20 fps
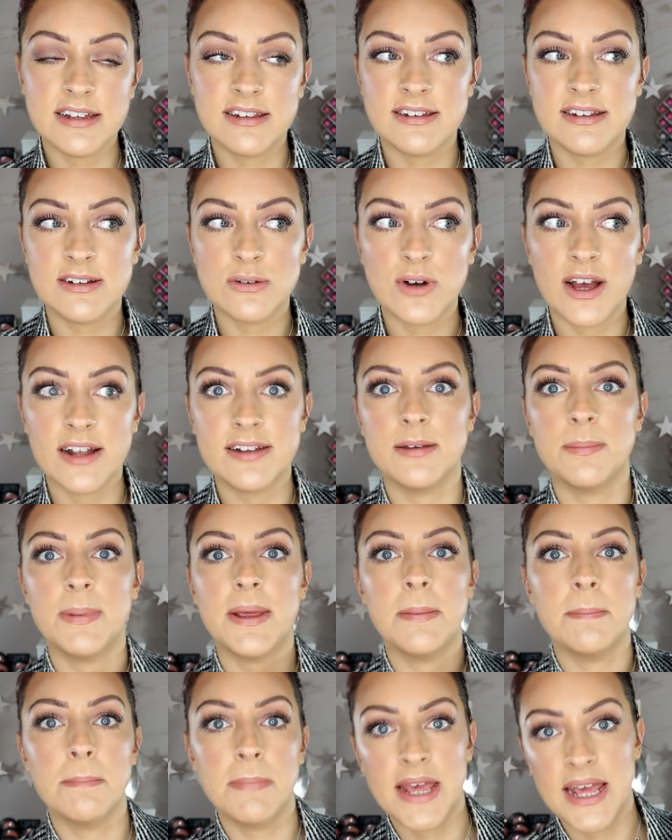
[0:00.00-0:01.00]
It still gets to
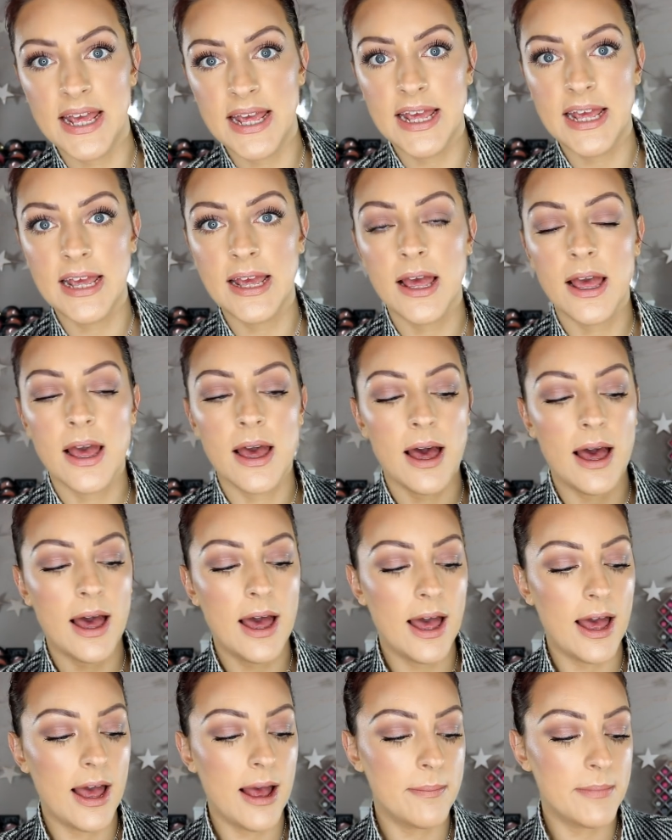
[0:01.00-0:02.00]
be me,
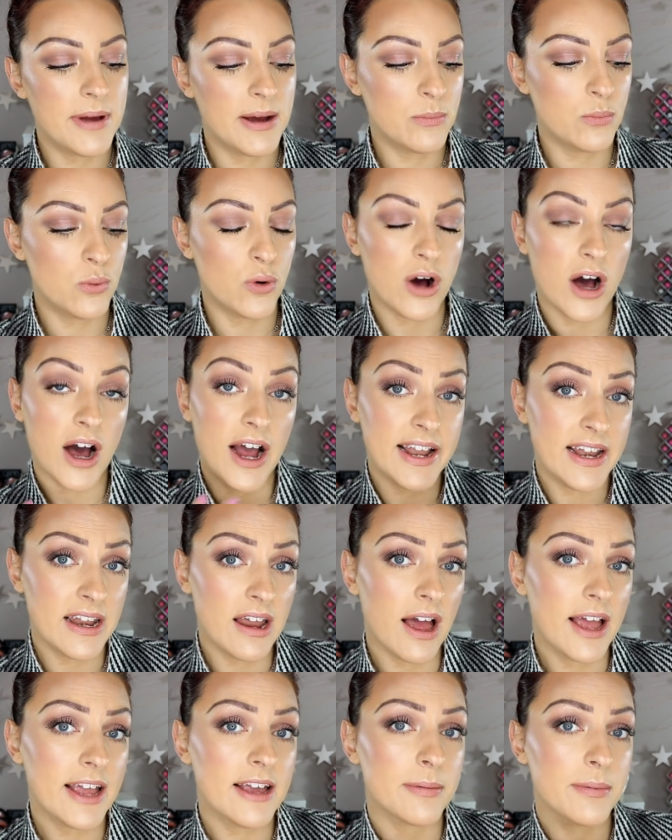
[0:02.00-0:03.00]
and what I
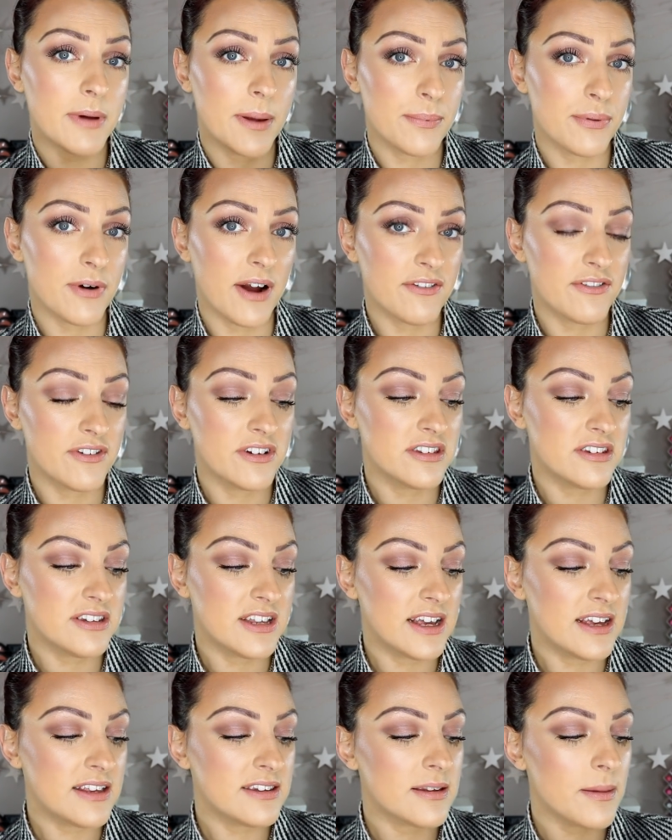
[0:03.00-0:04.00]
like, my
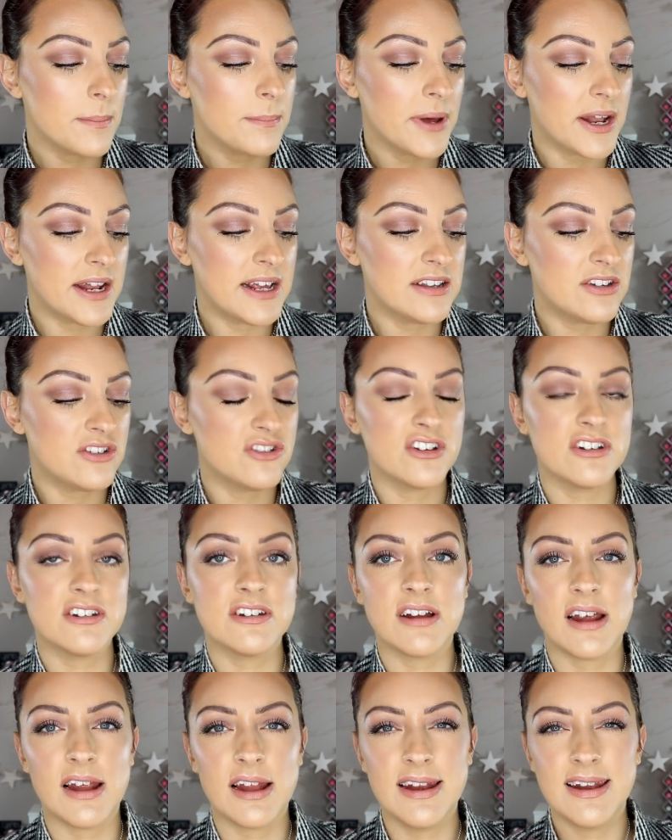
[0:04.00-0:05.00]
preferences, but it's
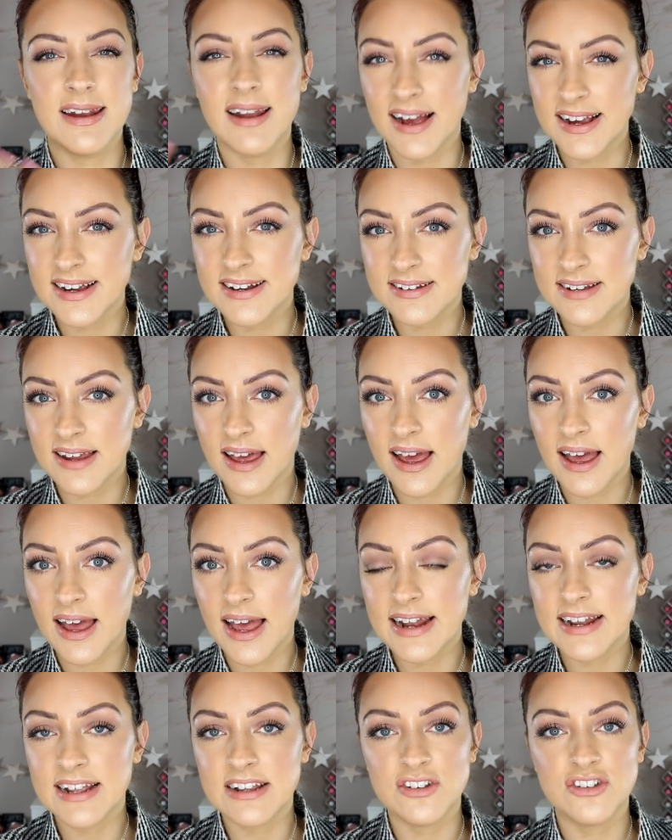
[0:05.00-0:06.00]
just lighter,
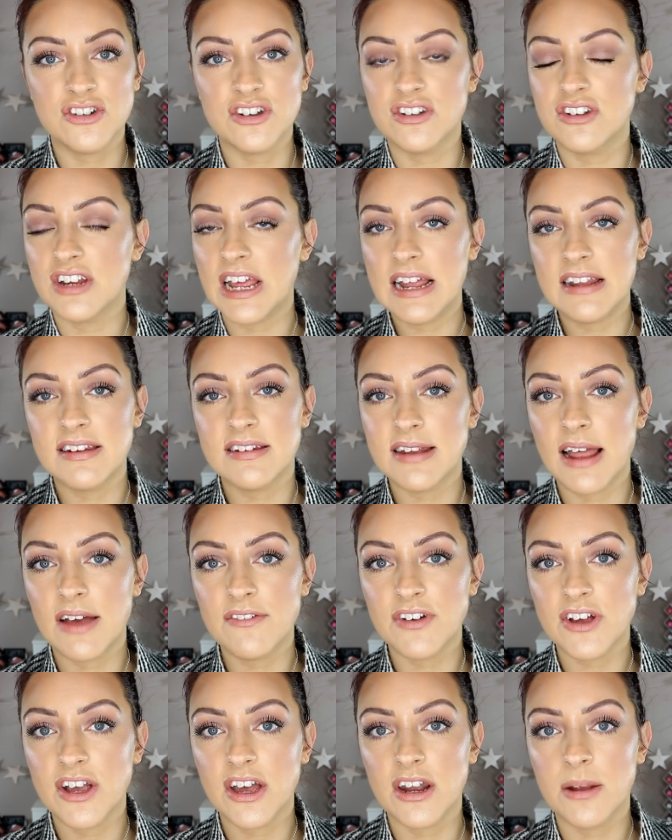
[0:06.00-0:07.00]
and it's just, it's
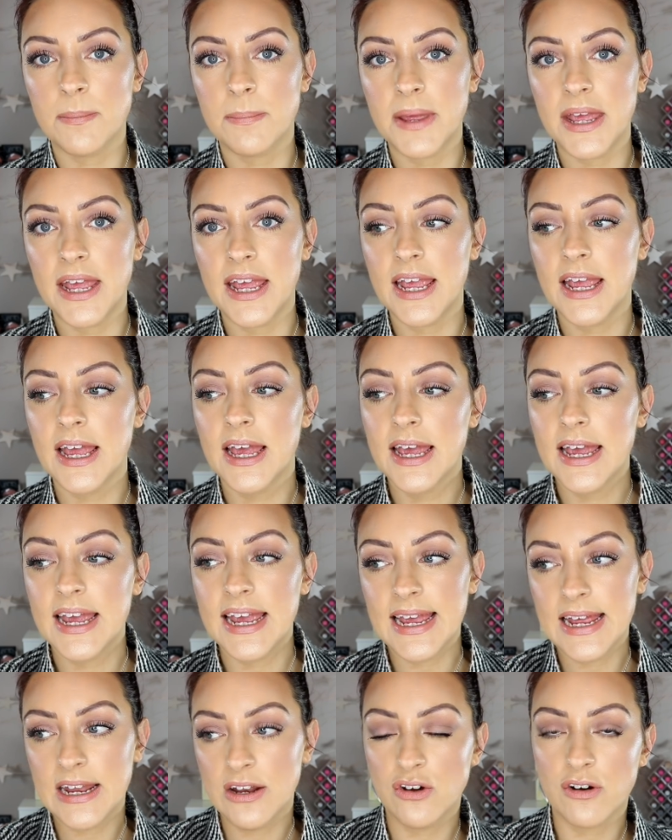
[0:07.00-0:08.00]
never gonna be
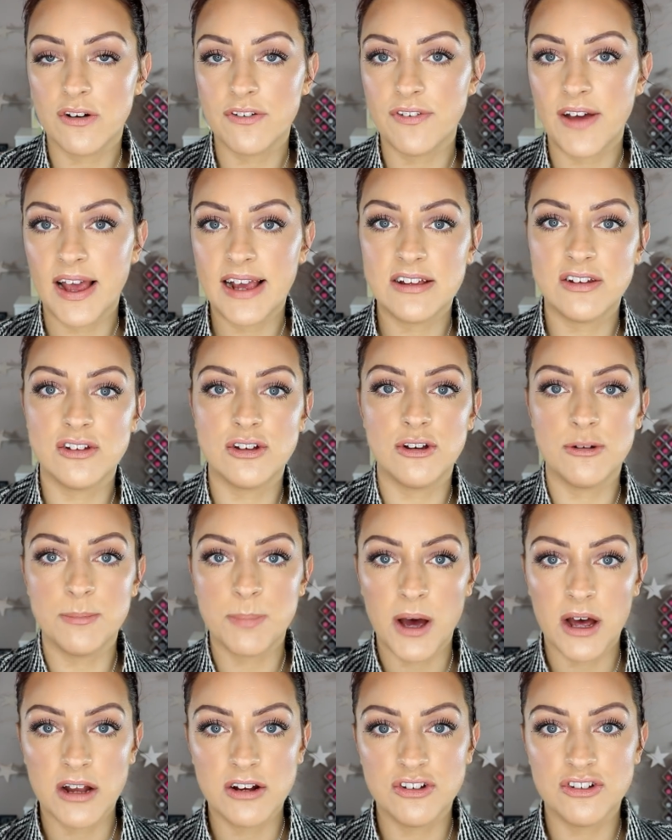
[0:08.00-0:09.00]
in your face, too
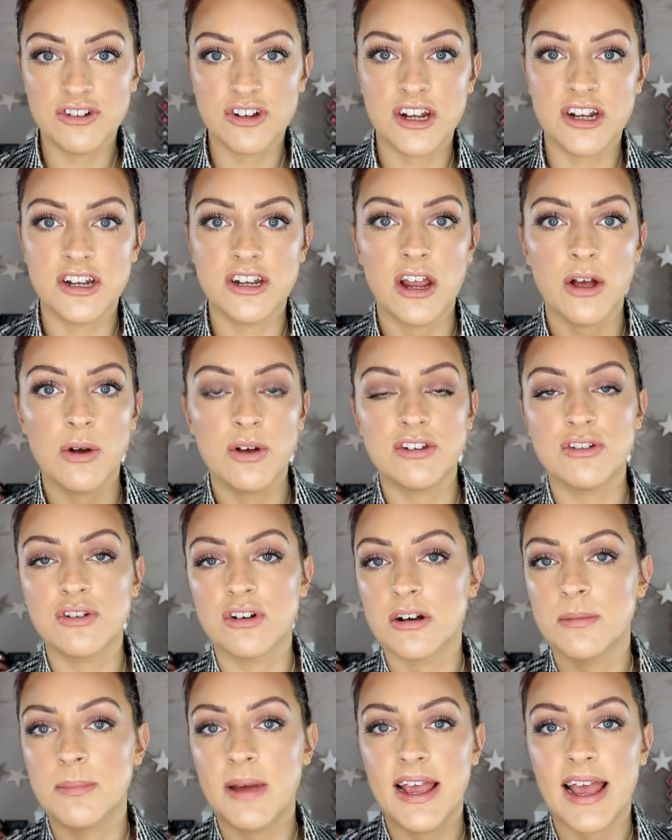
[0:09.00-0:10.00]
pungent. No, it's not
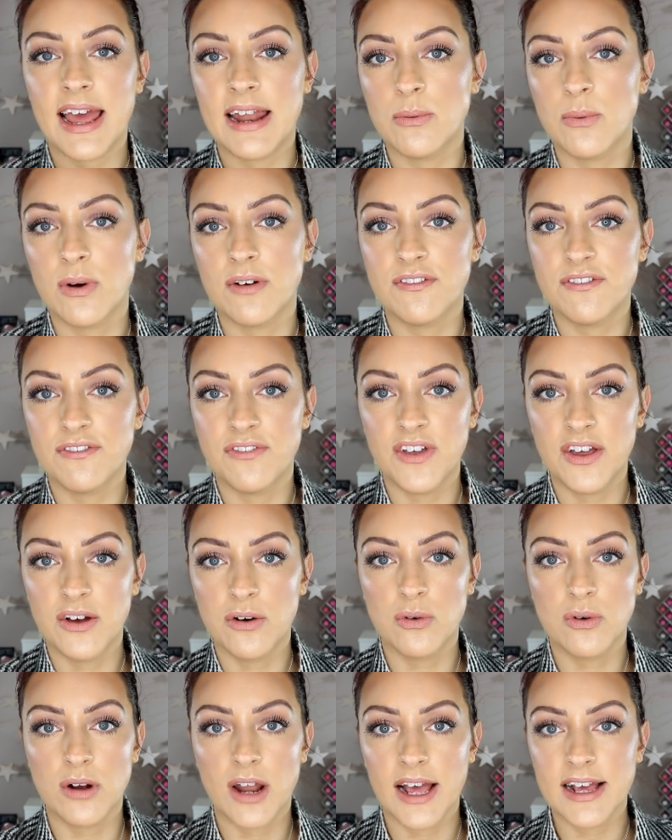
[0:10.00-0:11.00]
gonna make anyone
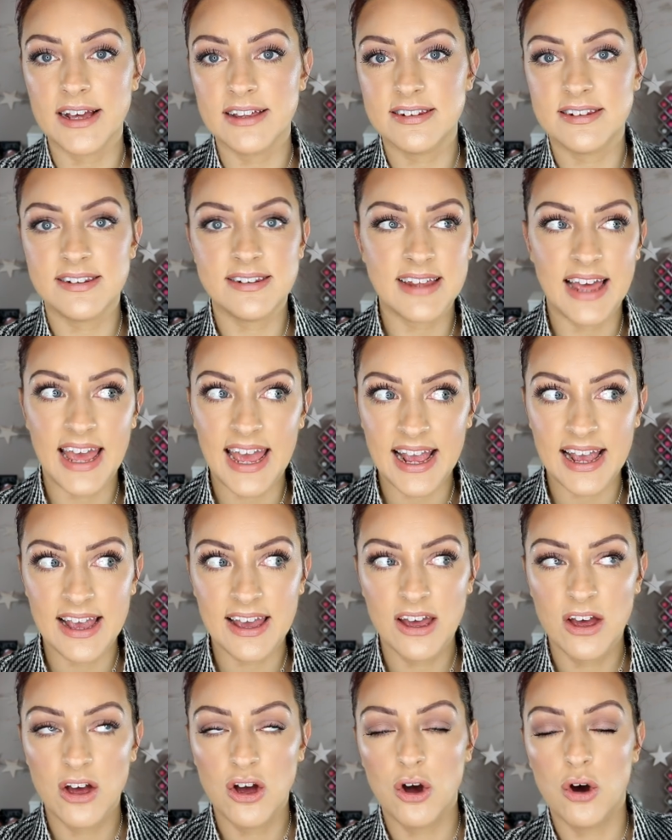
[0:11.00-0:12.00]
feel like
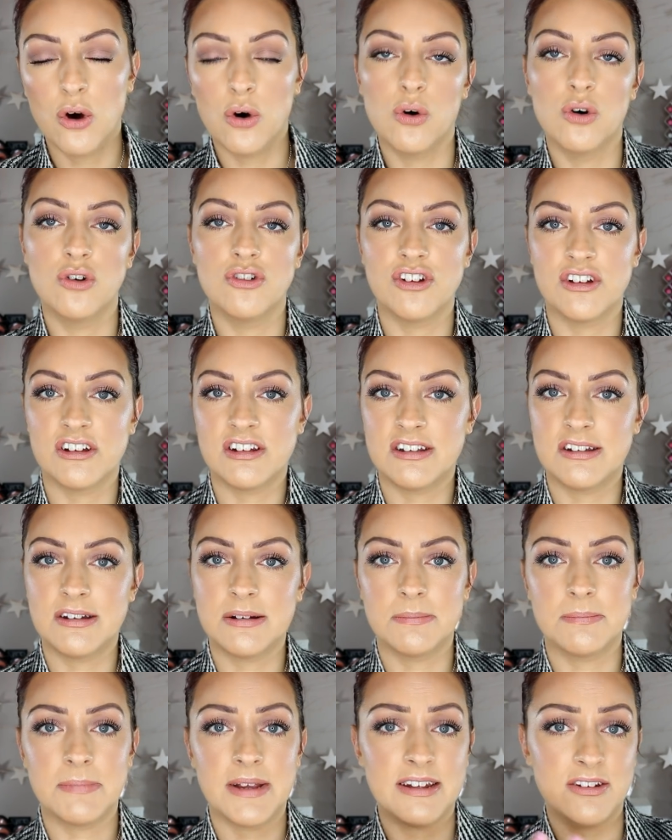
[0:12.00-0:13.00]
sick, or just
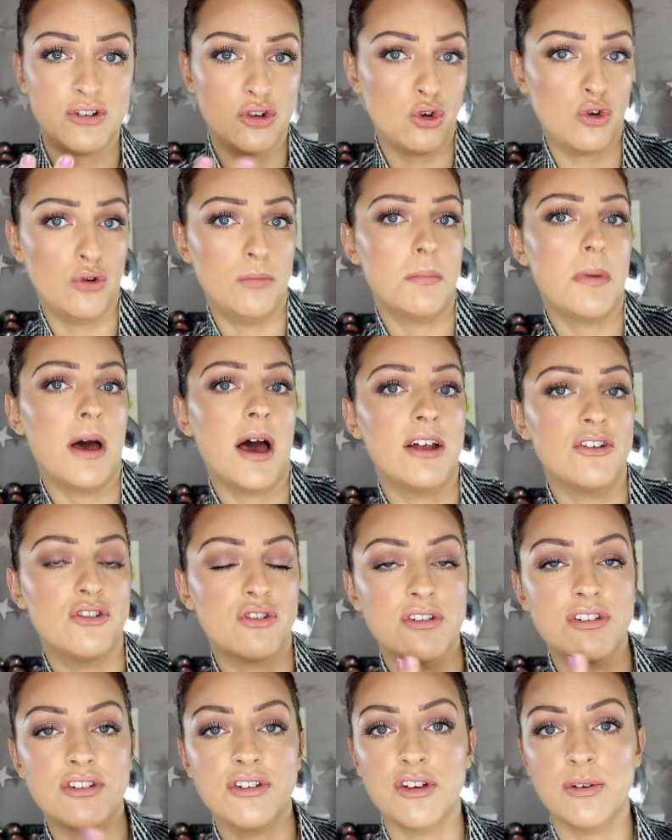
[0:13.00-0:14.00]
it's too much, or
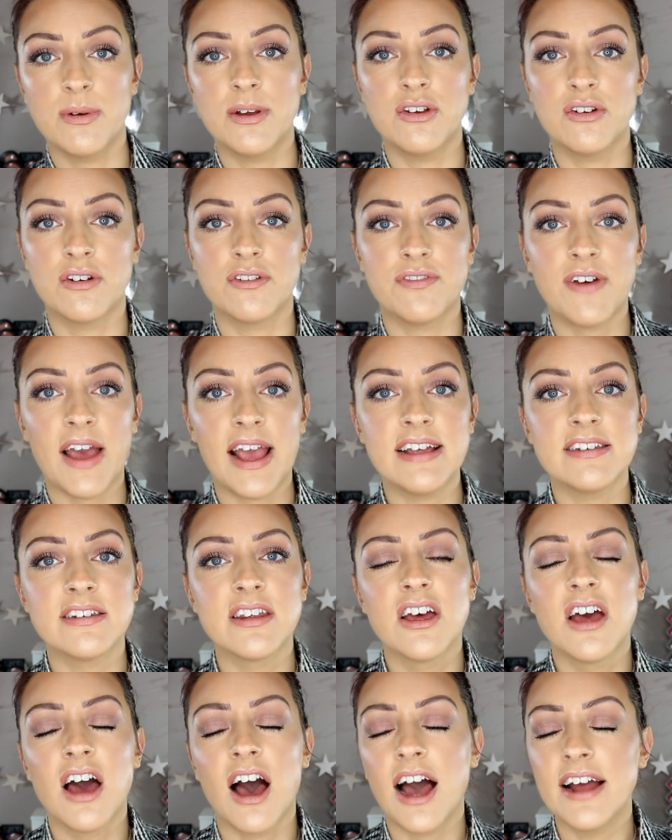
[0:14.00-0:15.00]
it's too in your face.
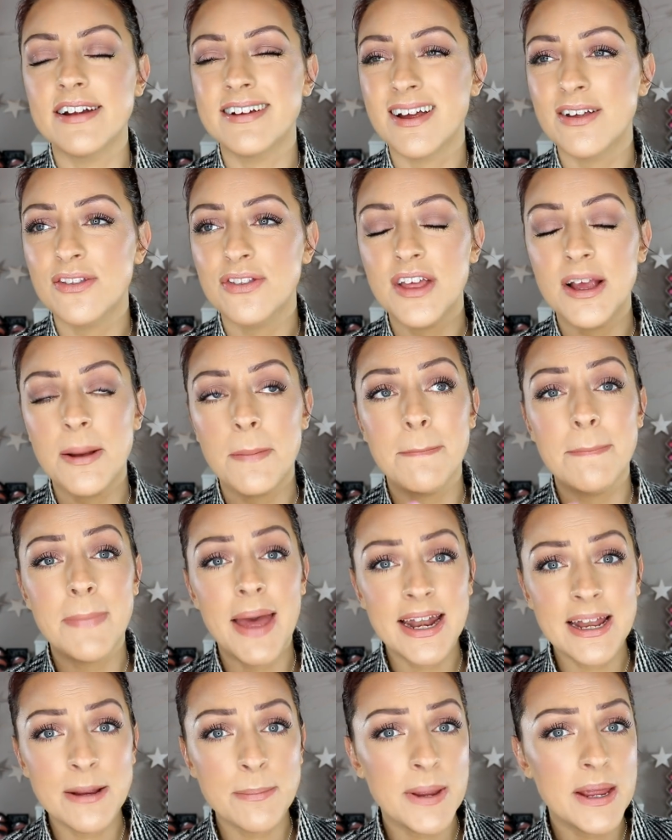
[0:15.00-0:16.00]
I don't think
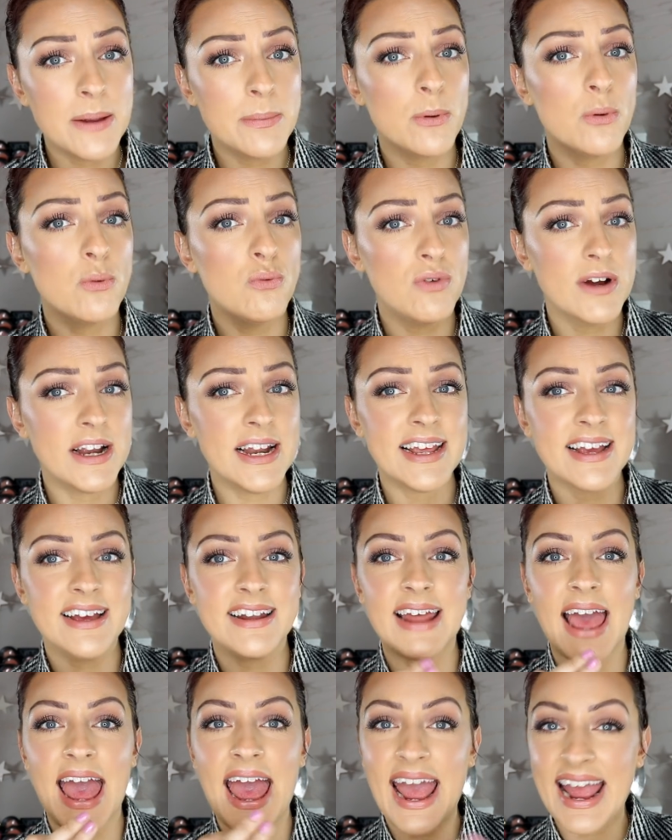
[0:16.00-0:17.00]
many people really
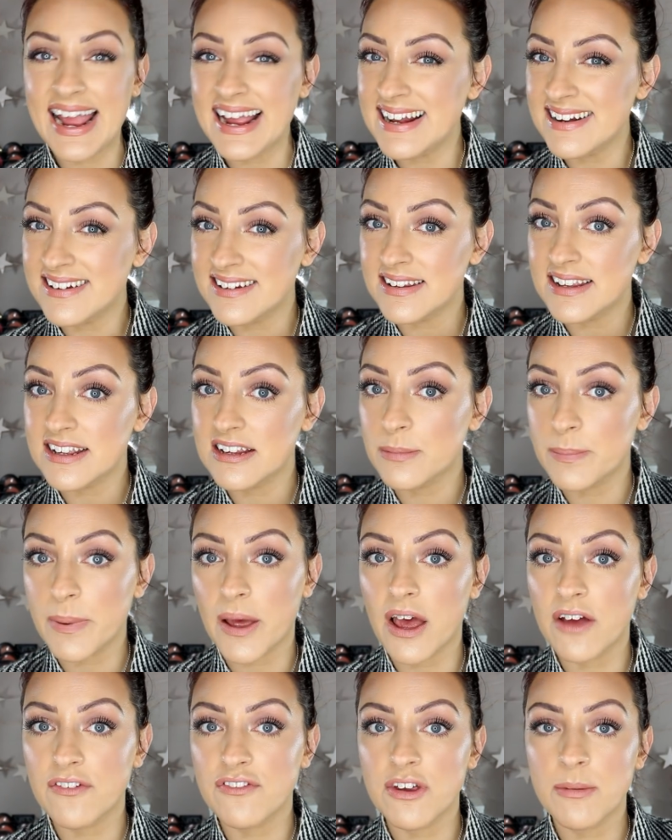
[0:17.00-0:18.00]
could hate this
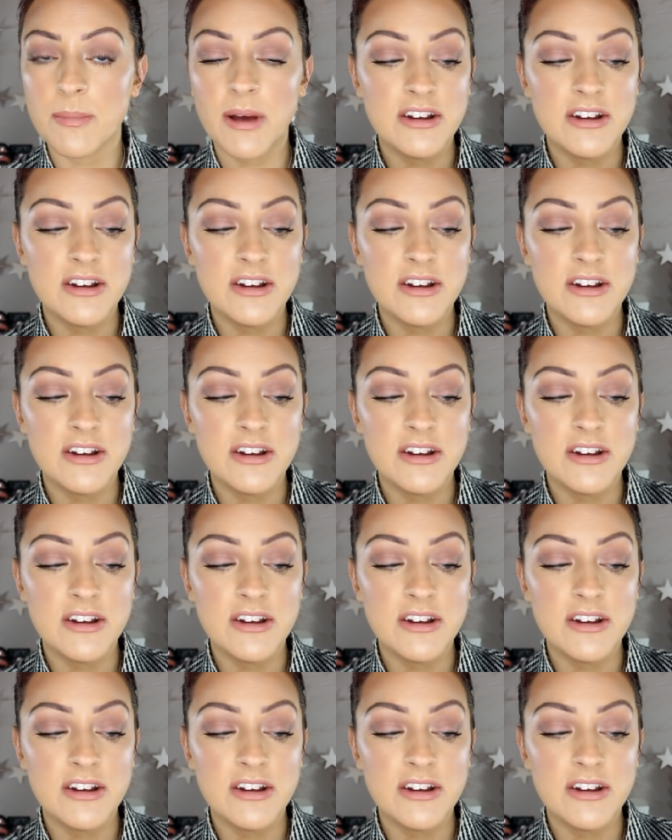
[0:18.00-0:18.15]
perfume.